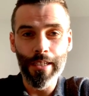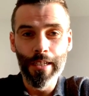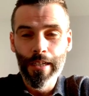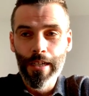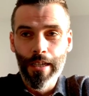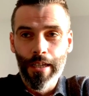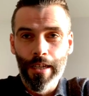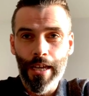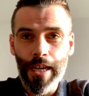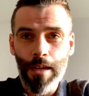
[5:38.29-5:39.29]

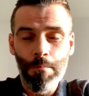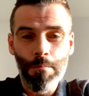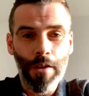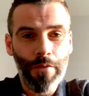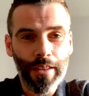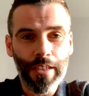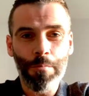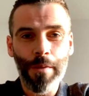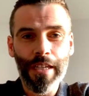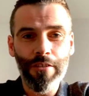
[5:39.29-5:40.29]
and I've heard
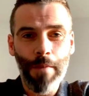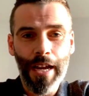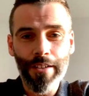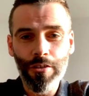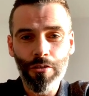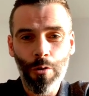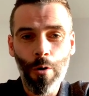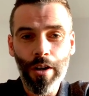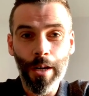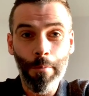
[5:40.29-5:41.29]
experienced managers
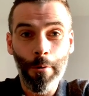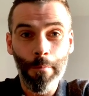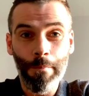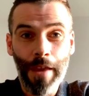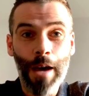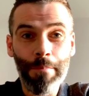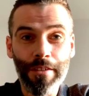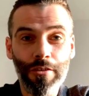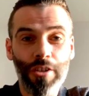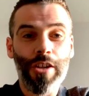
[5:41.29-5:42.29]
talking about that
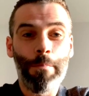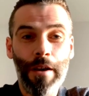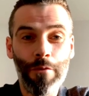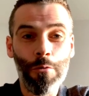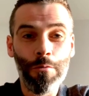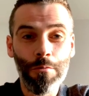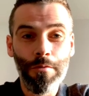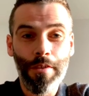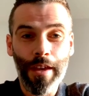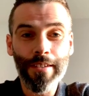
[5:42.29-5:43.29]
being such a pivotal
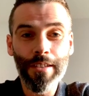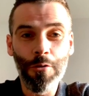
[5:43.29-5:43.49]
thing,